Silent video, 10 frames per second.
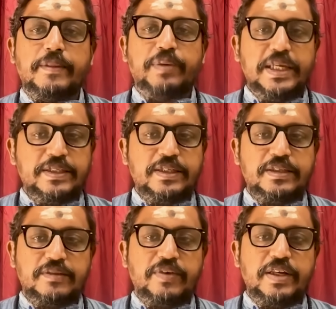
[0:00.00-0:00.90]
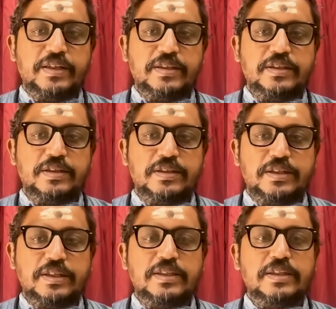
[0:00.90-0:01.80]
places at various
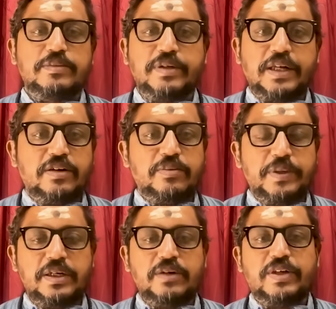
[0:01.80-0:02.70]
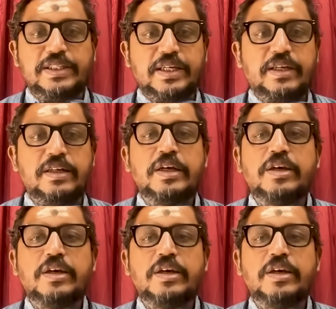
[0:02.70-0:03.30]
instances, but I'll repeat it once again.